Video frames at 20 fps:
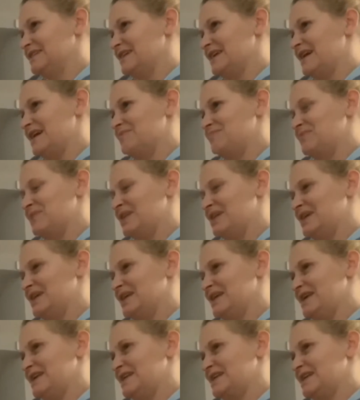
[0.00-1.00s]
I'm
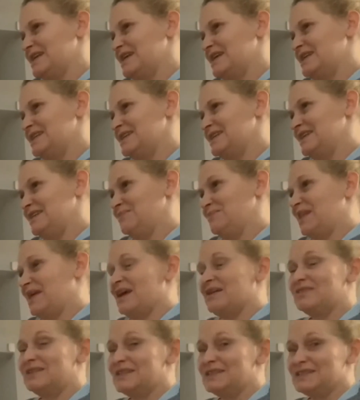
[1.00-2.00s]
thinking deep
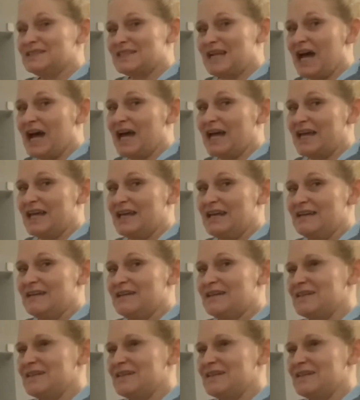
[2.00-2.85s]
down inside,